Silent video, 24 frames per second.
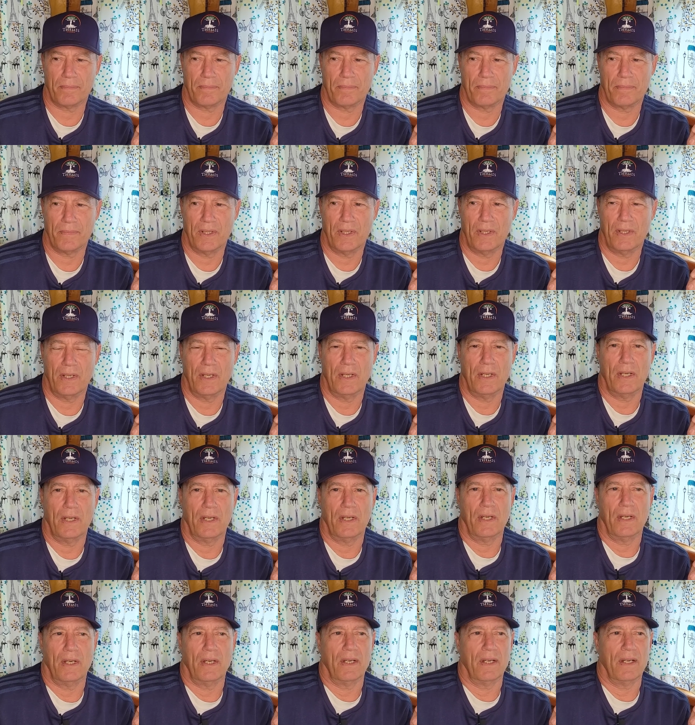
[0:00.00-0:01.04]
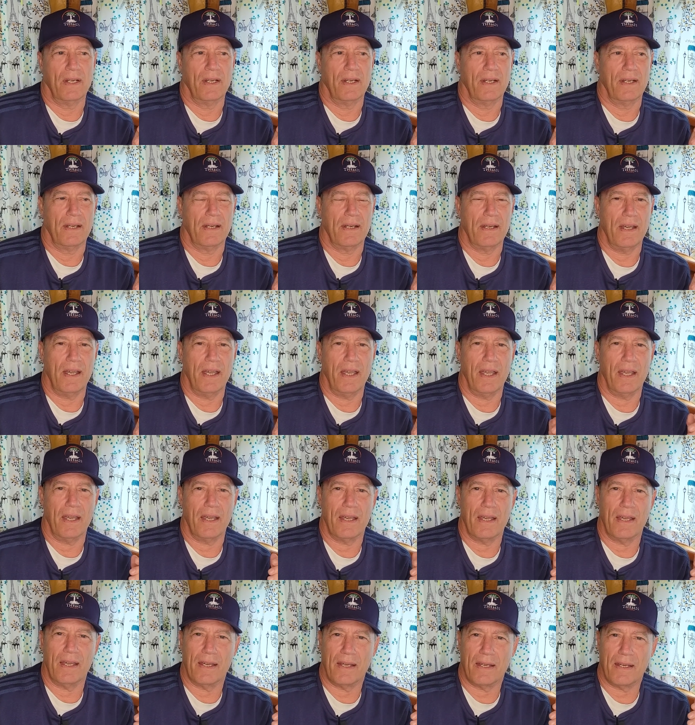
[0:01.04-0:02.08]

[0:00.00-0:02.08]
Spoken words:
(no one is talking)